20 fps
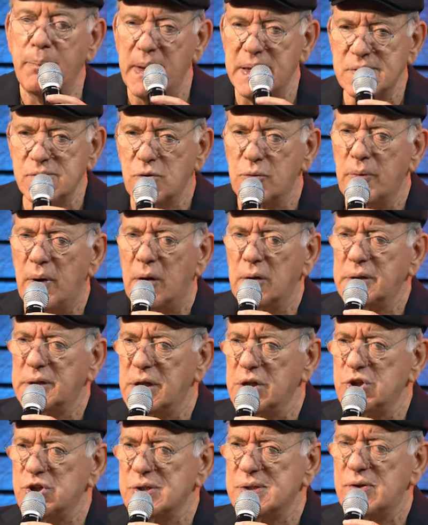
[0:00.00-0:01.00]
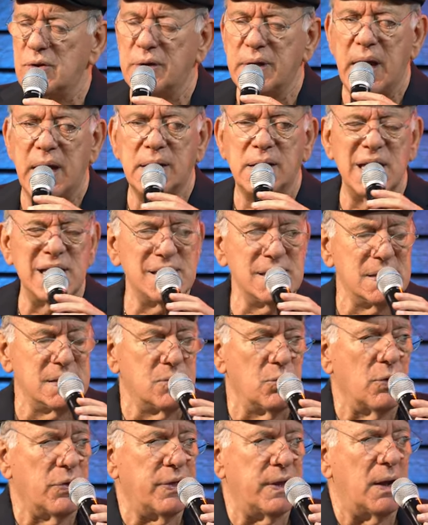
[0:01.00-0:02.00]
Pastor Mark teaches on that. This is
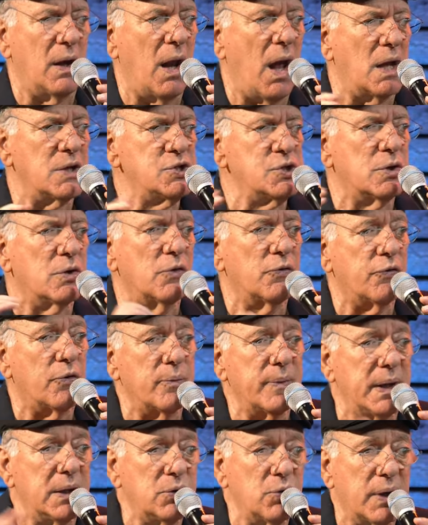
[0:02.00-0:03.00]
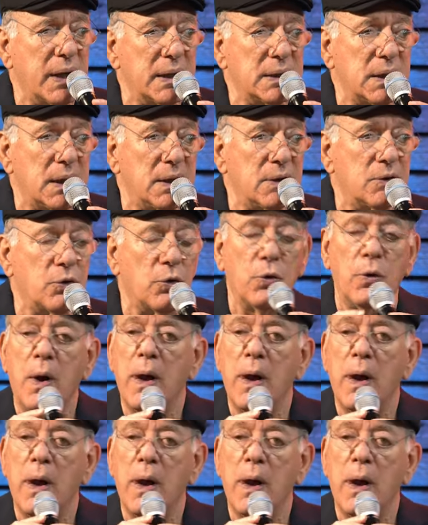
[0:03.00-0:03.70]
too theological for me to get into.